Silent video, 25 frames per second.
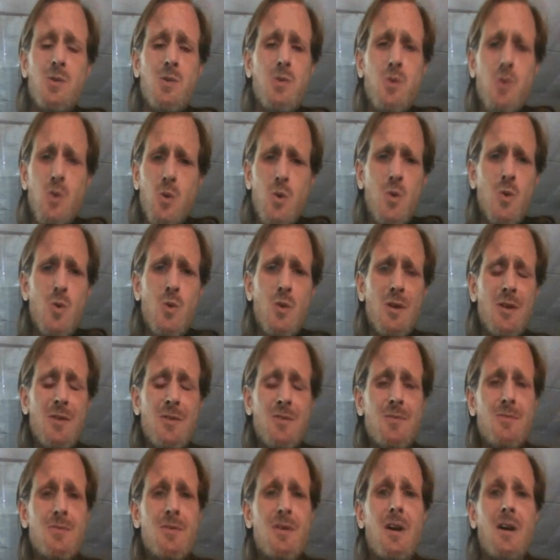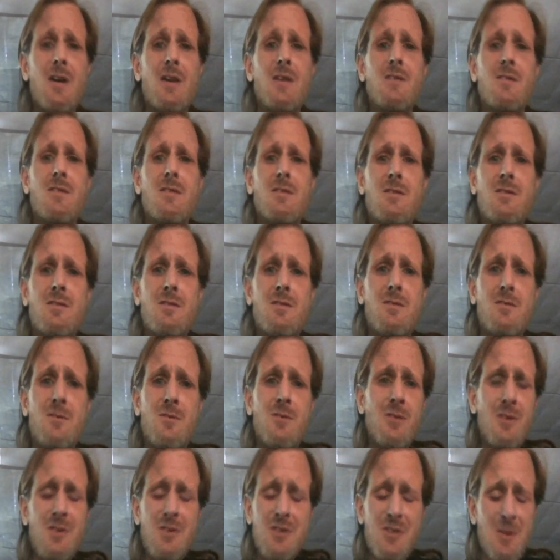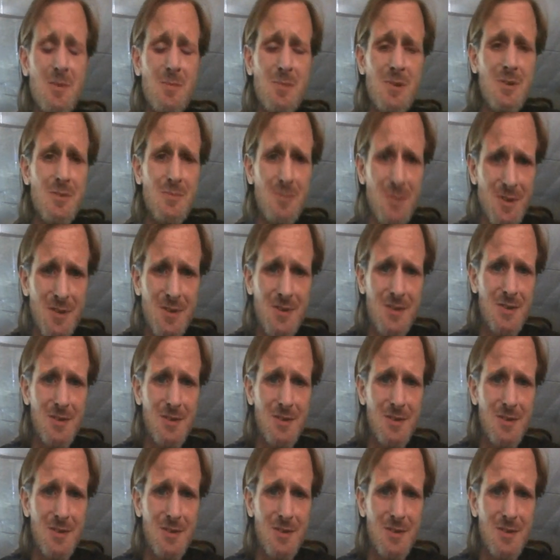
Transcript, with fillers: Who, who can do that? Only somebody with,